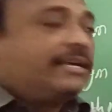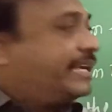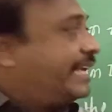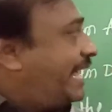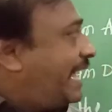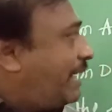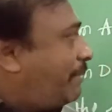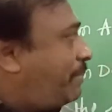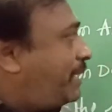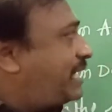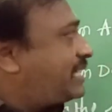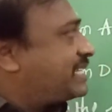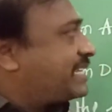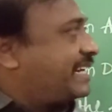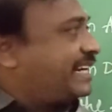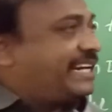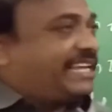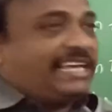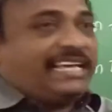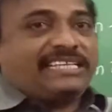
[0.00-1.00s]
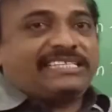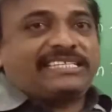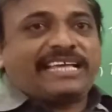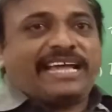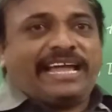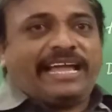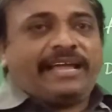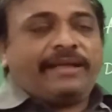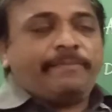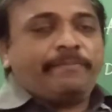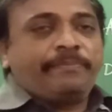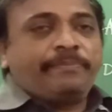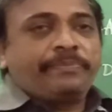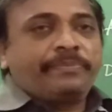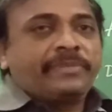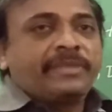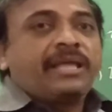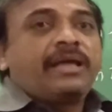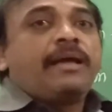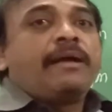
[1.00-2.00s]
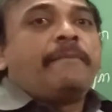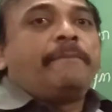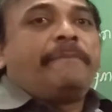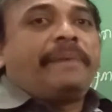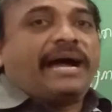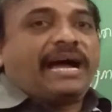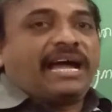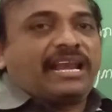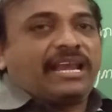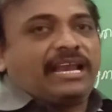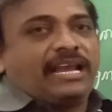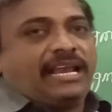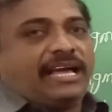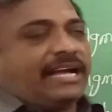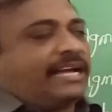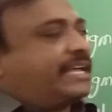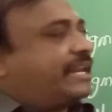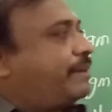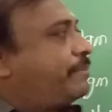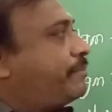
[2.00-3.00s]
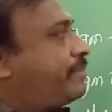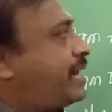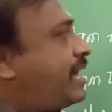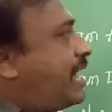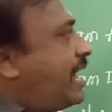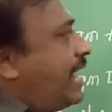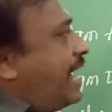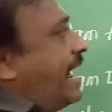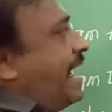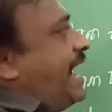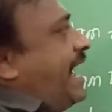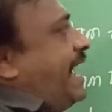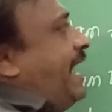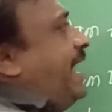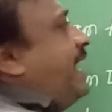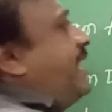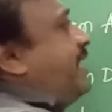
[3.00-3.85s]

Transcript: ABCD is a parallelogram and